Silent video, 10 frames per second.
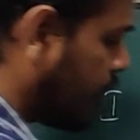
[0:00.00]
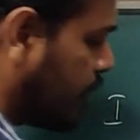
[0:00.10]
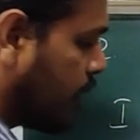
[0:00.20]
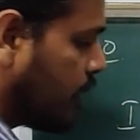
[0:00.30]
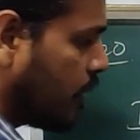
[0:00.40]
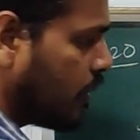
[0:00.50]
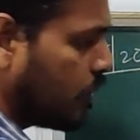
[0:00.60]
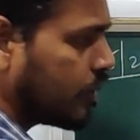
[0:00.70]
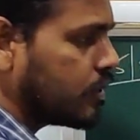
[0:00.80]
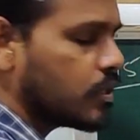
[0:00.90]
that,
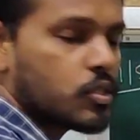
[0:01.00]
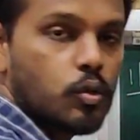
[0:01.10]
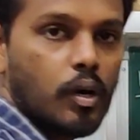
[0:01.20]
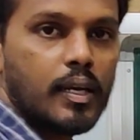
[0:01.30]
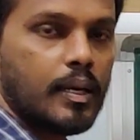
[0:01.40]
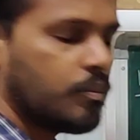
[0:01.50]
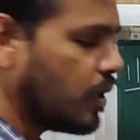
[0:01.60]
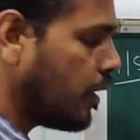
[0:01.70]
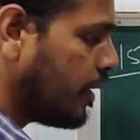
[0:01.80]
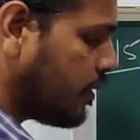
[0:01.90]
you can just draw a
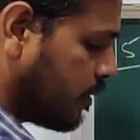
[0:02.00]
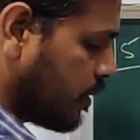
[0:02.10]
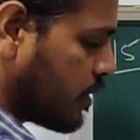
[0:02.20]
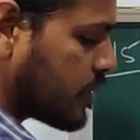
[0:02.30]
number line.